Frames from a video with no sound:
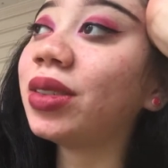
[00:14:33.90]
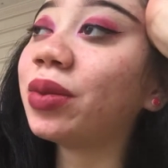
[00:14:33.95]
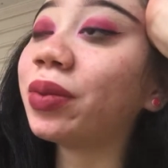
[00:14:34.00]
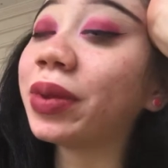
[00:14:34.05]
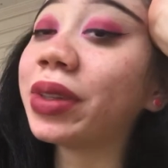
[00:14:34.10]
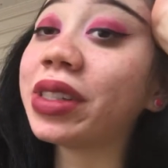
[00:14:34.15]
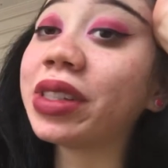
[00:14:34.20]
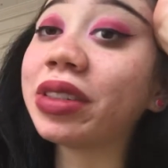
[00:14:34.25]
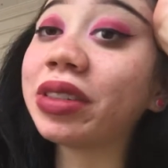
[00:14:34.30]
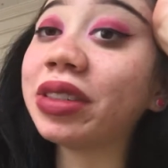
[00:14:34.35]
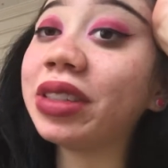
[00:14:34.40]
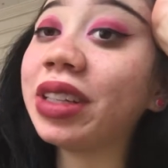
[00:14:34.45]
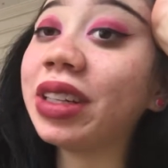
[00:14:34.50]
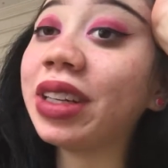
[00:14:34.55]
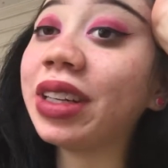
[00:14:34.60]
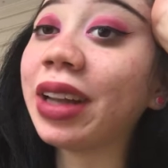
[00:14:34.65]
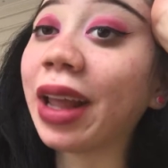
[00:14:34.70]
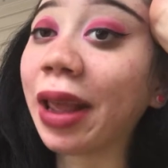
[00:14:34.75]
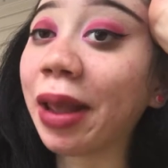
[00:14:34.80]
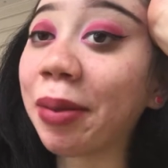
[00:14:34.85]
We still need
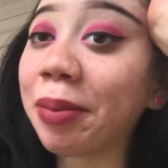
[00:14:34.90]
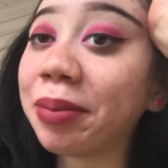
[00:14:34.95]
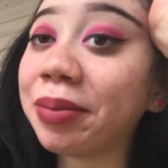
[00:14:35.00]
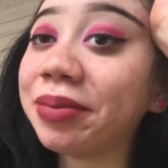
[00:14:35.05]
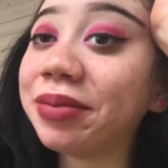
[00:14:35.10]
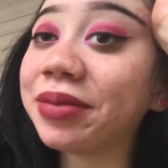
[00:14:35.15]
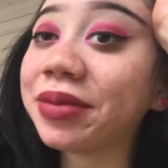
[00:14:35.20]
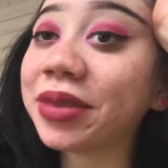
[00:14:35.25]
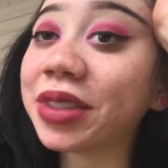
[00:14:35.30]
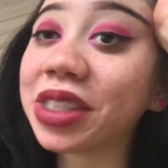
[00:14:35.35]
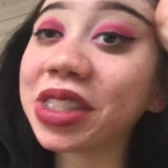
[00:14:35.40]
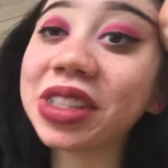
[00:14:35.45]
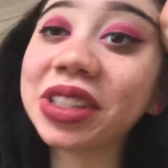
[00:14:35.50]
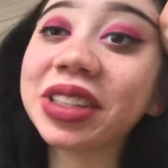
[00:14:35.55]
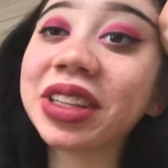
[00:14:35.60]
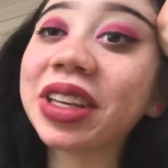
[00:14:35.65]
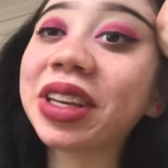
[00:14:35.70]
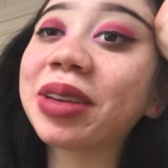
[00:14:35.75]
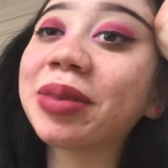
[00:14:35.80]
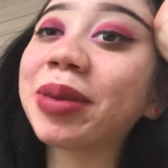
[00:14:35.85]
a name. We're still
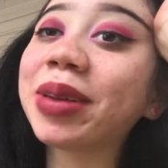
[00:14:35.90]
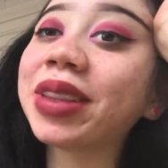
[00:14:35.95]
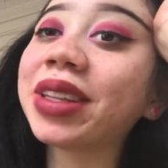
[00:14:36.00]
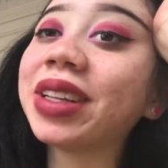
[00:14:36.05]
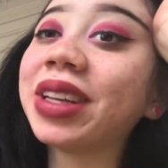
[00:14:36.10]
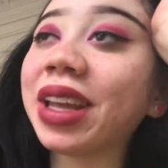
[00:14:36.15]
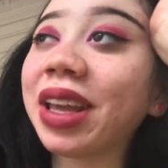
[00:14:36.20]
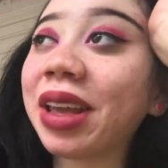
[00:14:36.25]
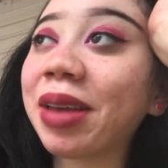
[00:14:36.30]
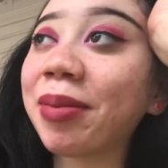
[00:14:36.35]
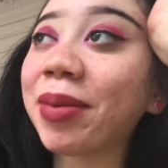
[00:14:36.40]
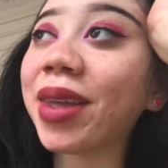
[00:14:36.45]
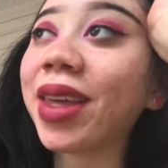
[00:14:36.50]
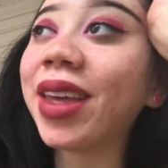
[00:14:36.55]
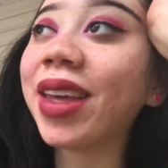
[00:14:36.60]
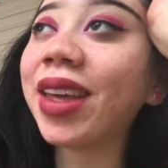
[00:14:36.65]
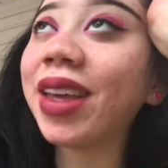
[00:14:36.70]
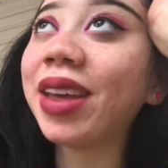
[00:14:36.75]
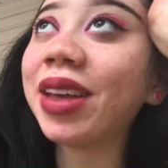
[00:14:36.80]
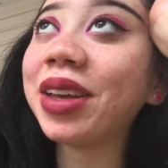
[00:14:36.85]
thinking about the name.
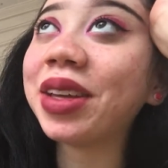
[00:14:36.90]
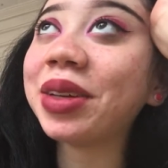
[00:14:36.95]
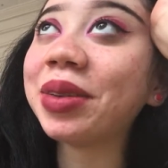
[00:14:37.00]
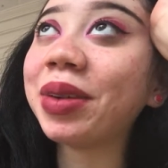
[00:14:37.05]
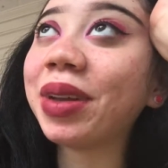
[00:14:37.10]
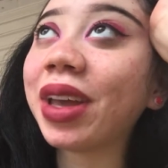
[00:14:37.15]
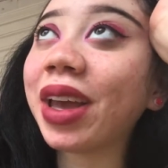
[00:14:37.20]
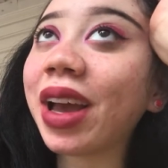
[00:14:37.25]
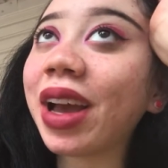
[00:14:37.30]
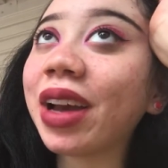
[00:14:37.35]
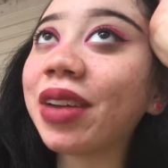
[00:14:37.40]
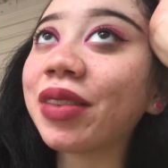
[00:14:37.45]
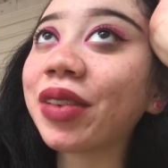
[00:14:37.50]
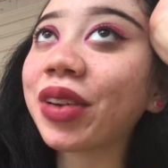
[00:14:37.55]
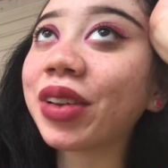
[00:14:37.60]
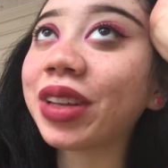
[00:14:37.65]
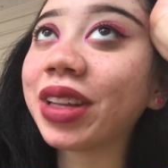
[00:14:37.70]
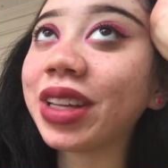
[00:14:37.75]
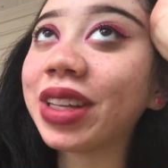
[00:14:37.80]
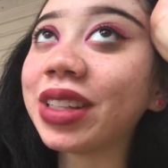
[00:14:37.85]
We have
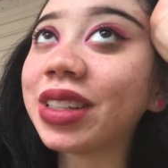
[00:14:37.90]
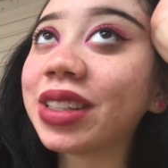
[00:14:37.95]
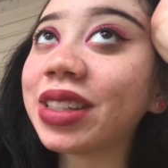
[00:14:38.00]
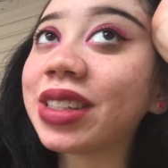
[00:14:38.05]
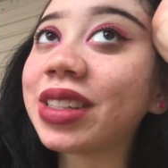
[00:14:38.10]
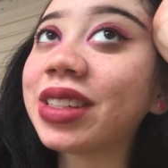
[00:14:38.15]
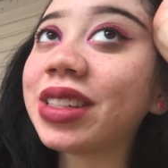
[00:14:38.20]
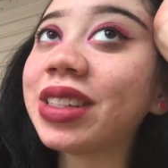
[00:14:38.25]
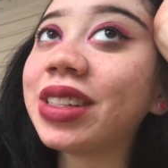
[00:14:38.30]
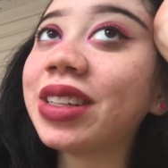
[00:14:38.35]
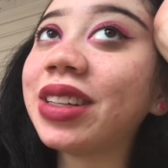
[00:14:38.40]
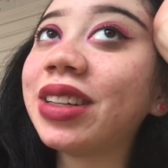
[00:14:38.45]
our list,